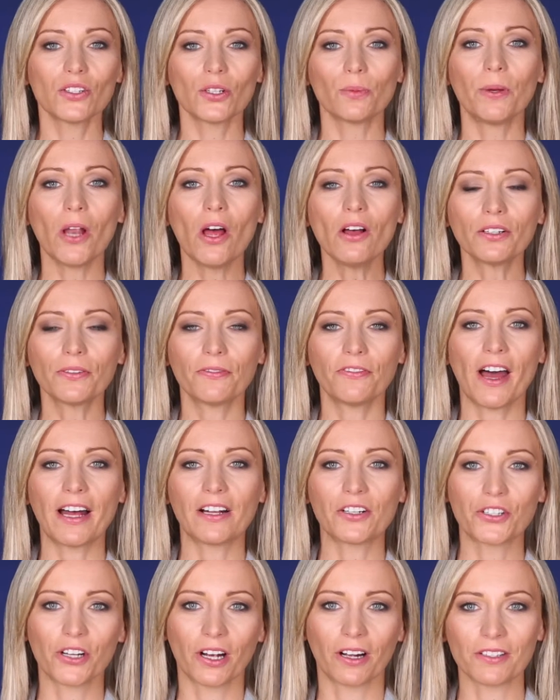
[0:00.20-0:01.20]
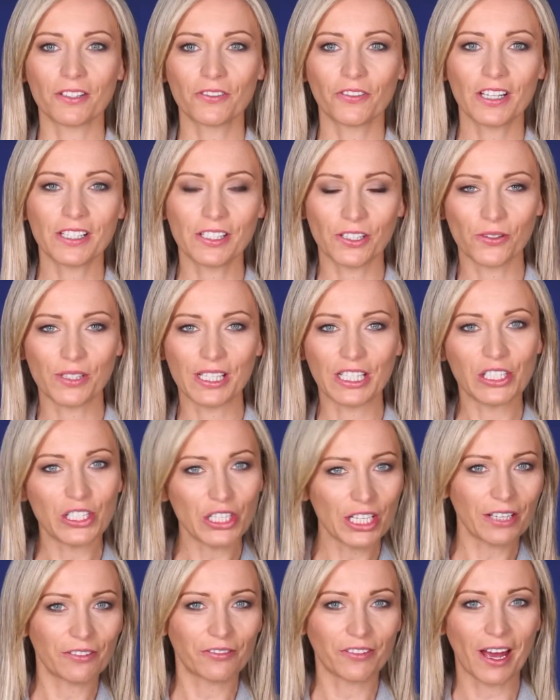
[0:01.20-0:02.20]
To block file transfers using
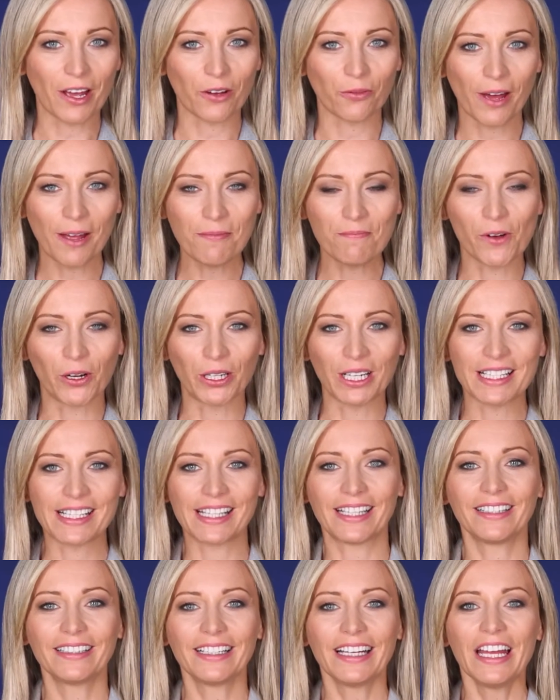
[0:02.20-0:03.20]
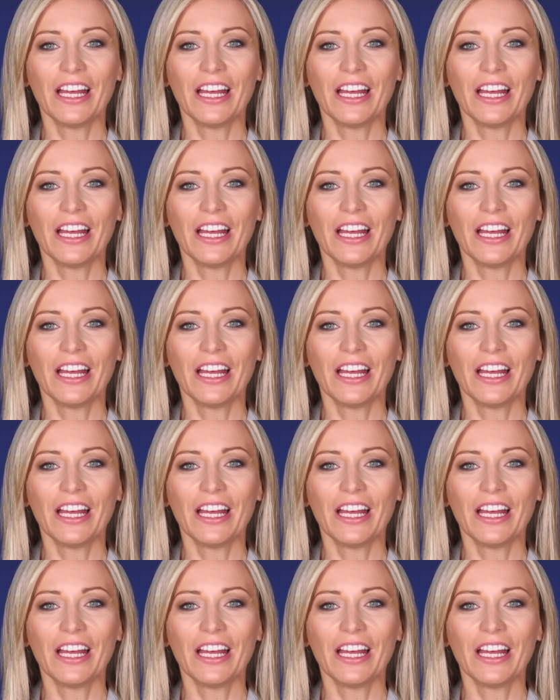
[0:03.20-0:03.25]
GFI WebMonitor,